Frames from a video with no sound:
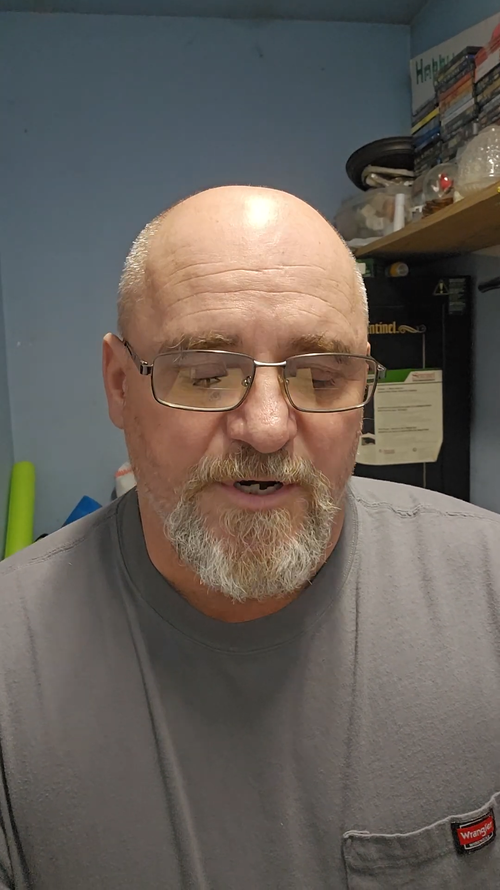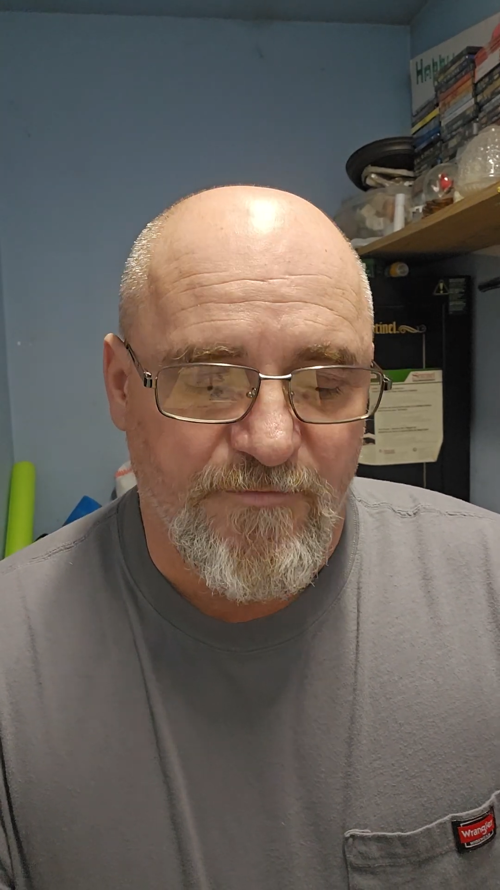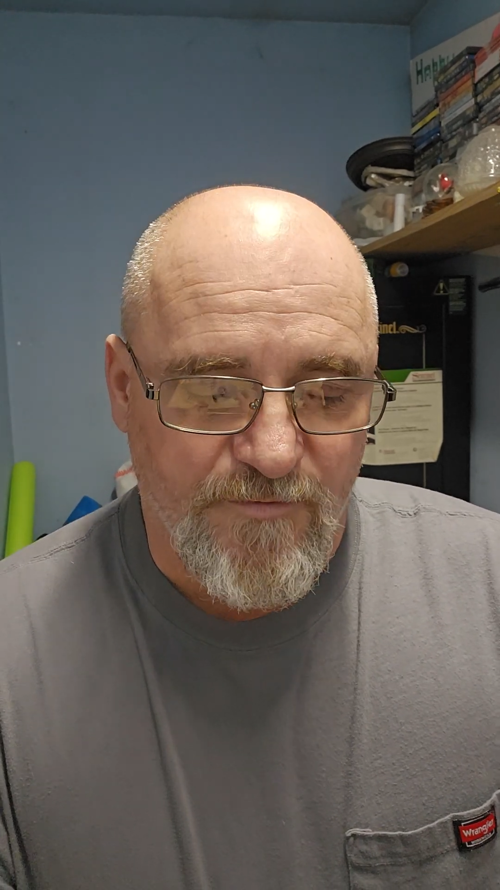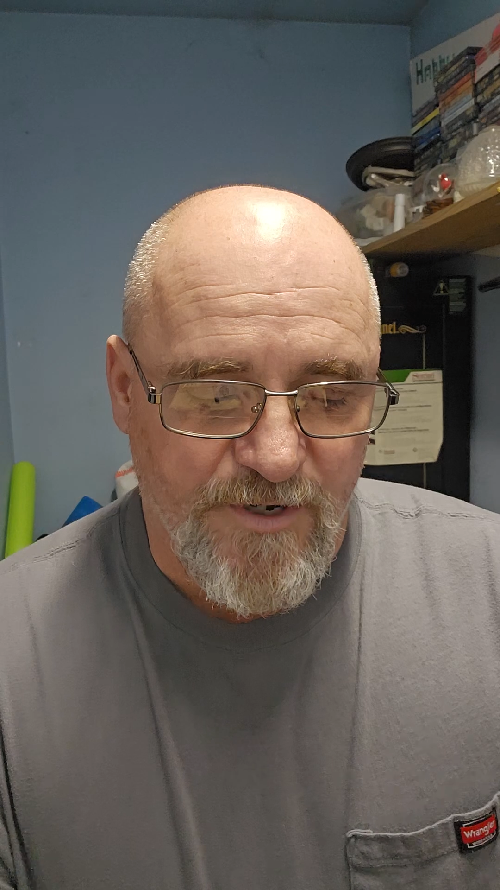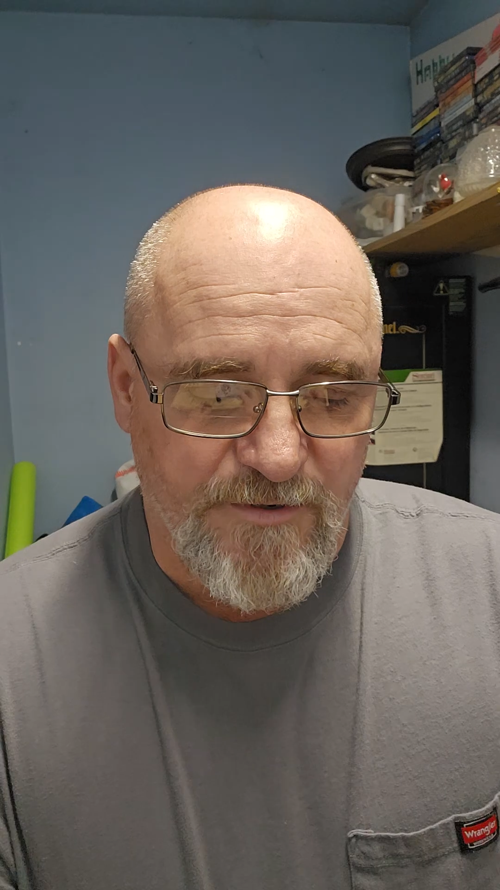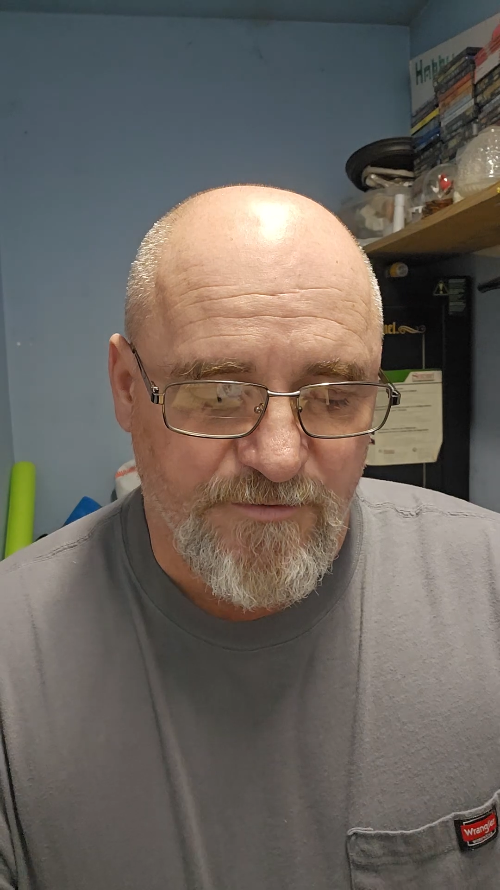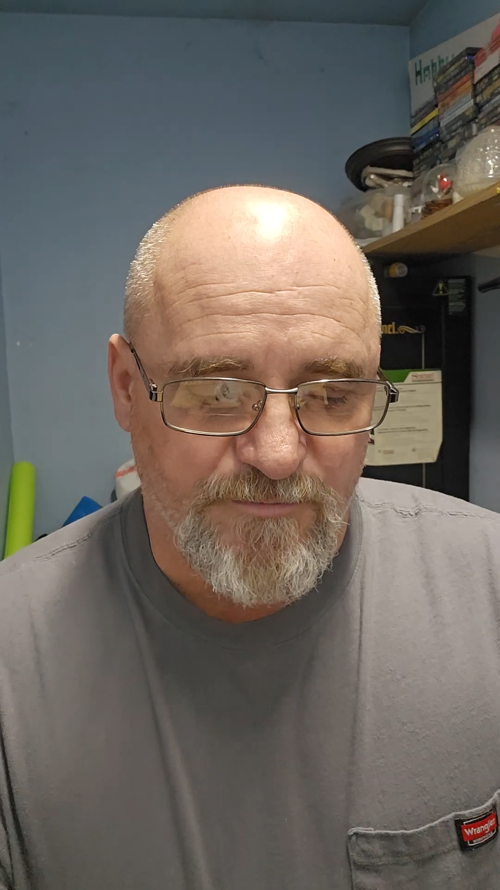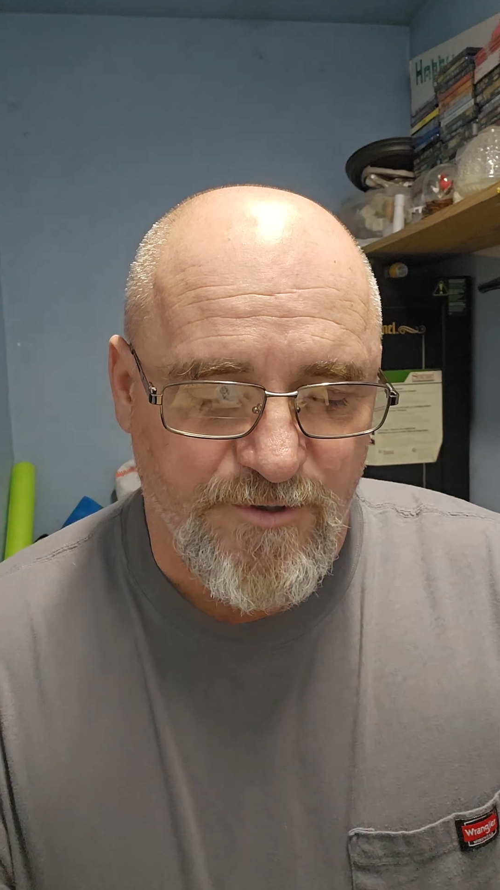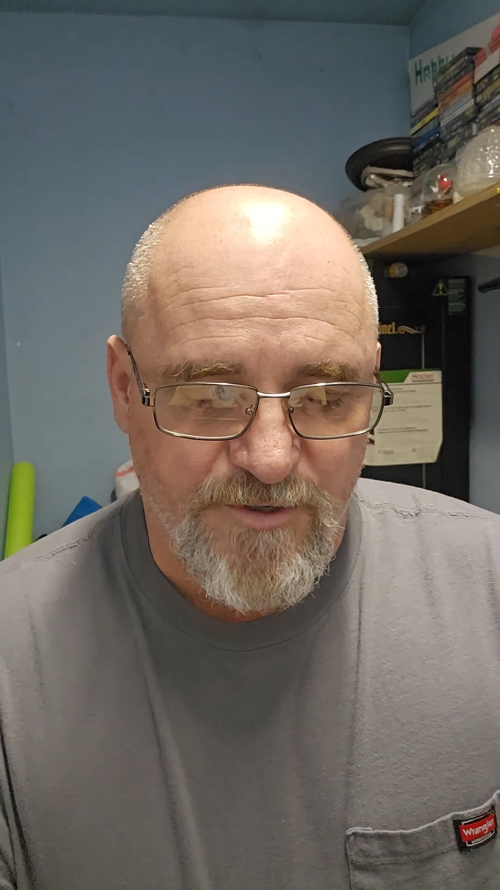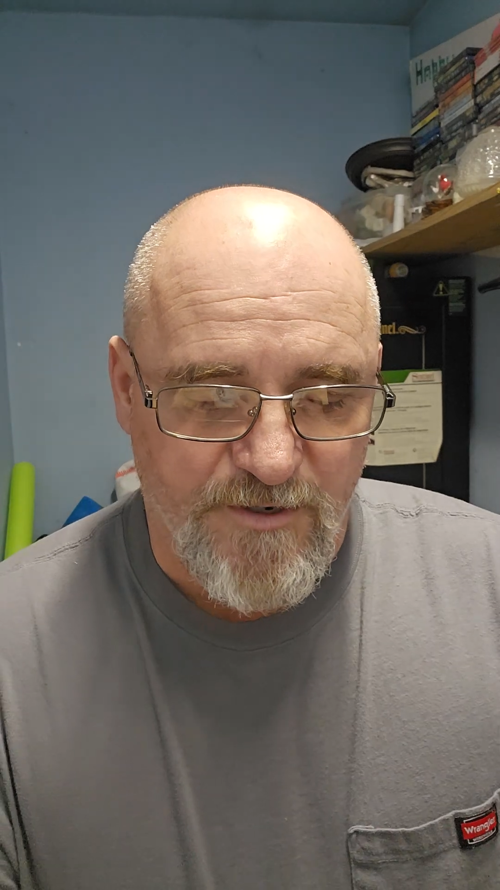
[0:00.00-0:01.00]
giveaway of
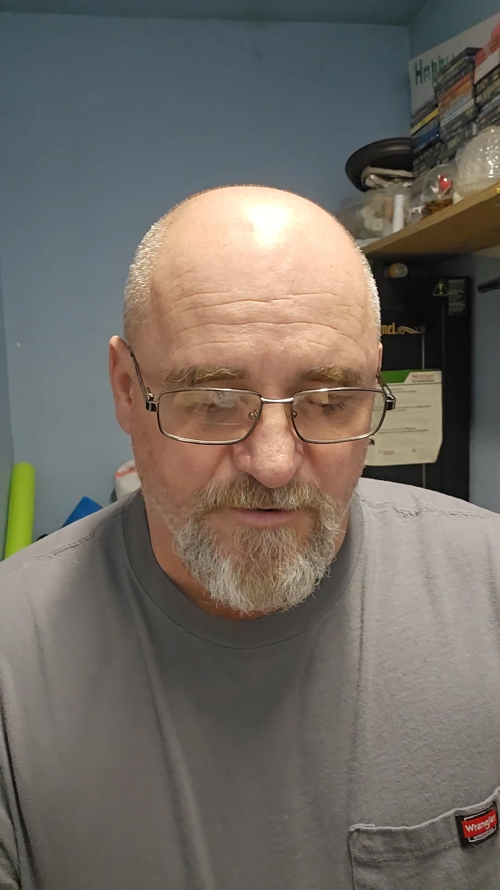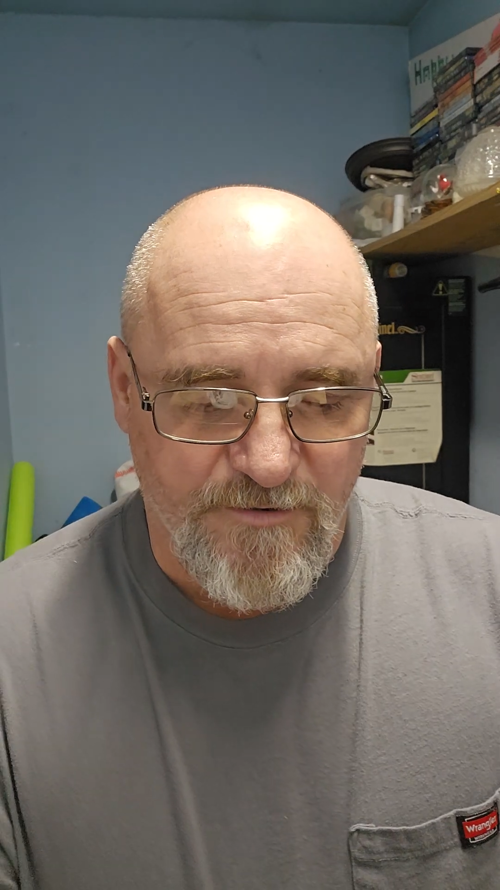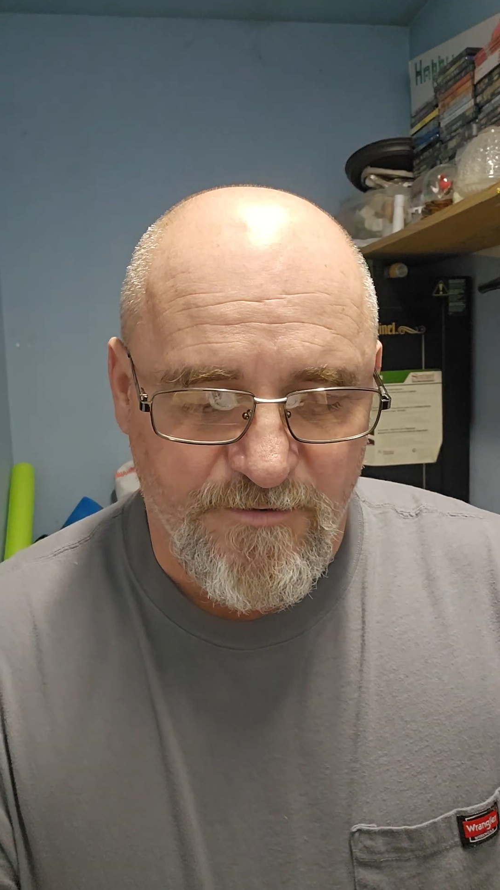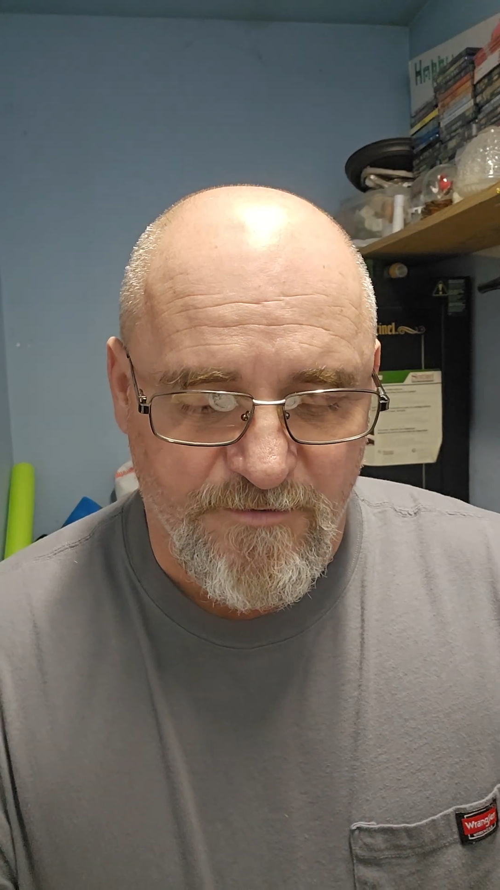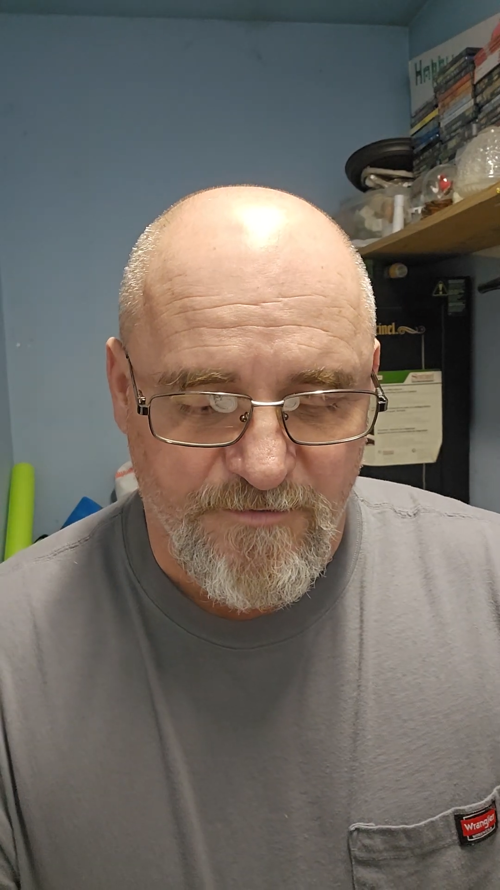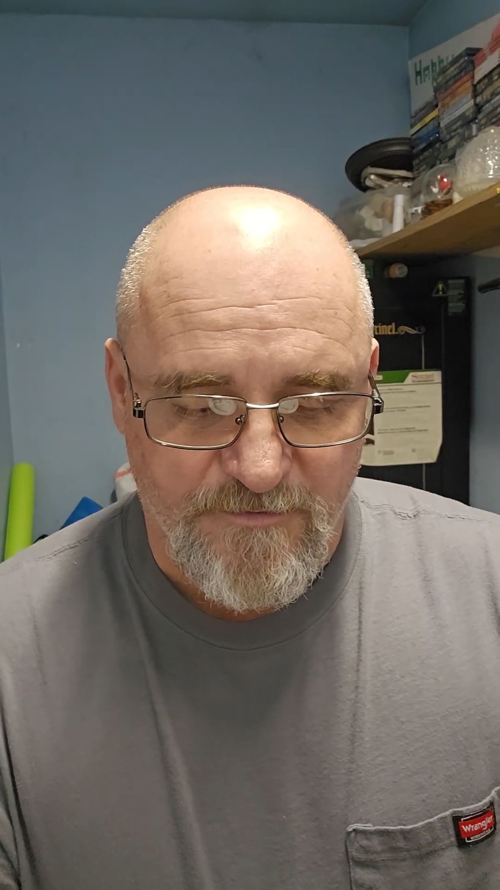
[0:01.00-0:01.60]
some stickers.